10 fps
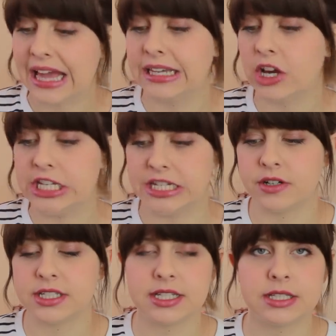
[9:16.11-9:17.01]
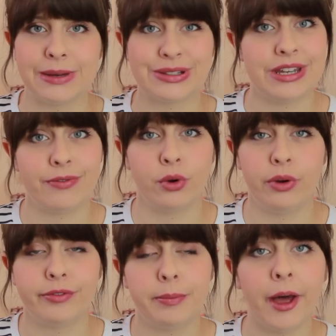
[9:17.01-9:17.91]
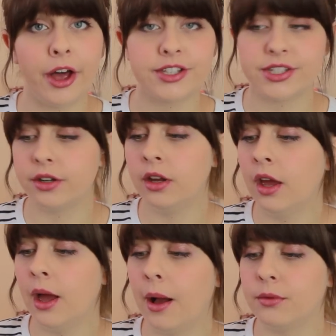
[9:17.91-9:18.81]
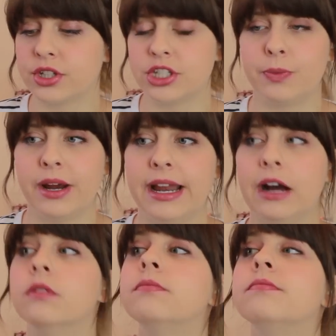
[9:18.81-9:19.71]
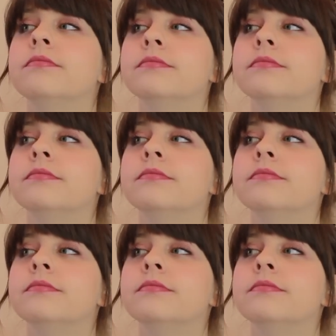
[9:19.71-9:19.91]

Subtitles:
and the idea is that it smells different on every person. I'm just going to spray it now.